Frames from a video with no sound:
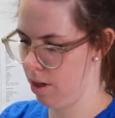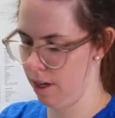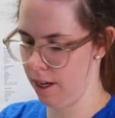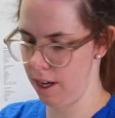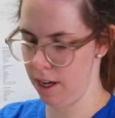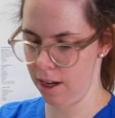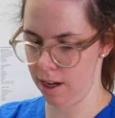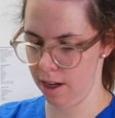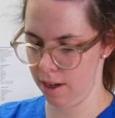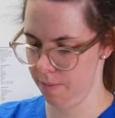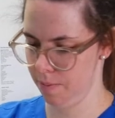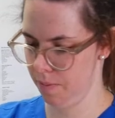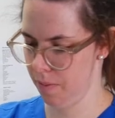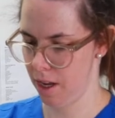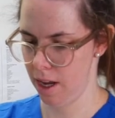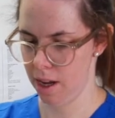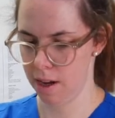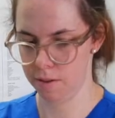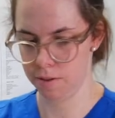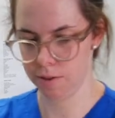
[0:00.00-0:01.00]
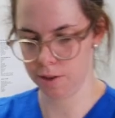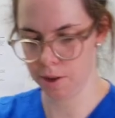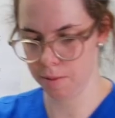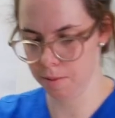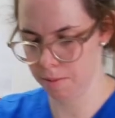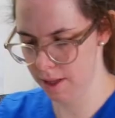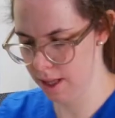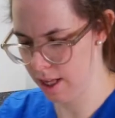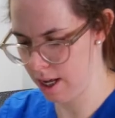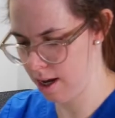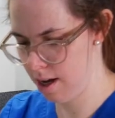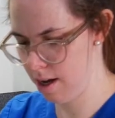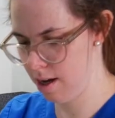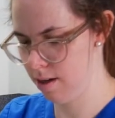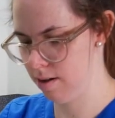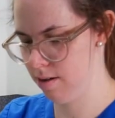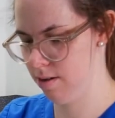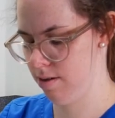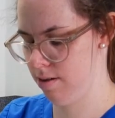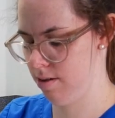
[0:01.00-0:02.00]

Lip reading: Okay, and from there,